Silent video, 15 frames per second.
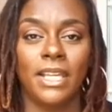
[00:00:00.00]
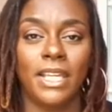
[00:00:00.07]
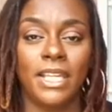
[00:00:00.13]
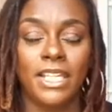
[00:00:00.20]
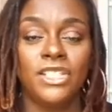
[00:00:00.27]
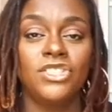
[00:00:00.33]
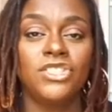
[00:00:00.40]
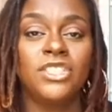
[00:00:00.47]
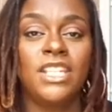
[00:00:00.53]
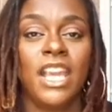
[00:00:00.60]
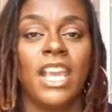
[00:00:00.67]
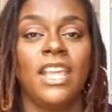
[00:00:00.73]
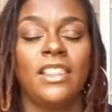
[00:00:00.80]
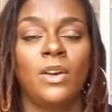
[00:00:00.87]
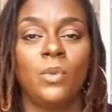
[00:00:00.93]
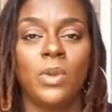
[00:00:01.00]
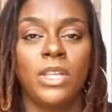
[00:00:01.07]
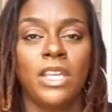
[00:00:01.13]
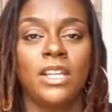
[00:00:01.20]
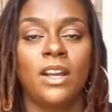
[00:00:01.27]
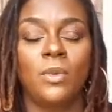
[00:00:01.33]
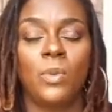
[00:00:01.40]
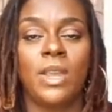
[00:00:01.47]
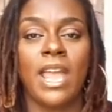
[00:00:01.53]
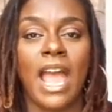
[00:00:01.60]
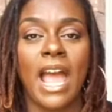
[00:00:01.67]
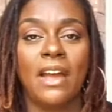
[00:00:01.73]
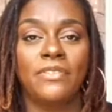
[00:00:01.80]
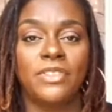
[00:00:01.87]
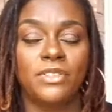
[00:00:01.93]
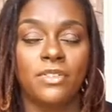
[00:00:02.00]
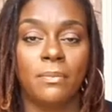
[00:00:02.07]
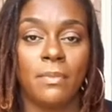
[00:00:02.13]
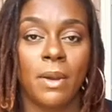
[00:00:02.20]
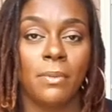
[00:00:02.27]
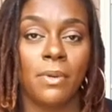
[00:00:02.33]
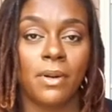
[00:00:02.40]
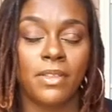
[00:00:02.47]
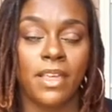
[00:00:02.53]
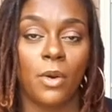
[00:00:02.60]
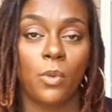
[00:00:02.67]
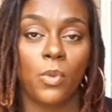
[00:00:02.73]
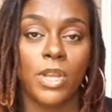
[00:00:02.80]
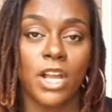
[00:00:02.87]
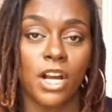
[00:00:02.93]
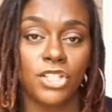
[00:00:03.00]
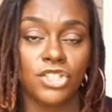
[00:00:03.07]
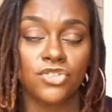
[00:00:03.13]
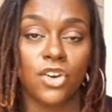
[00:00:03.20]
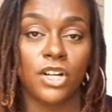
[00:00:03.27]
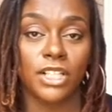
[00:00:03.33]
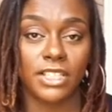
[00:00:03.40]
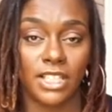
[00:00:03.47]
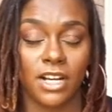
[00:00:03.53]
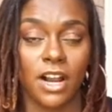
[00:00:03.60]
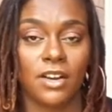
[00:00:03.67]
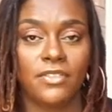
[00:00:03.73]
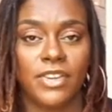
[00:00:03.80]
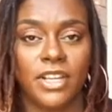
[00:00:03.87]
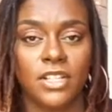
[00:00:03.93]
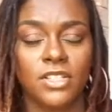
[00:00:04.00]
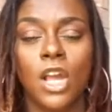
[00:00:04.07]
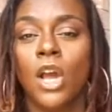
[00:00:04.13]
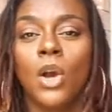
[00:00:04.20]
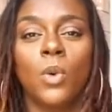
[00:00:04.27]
Each day that we get up, we have to remember that we are stronger than our fears.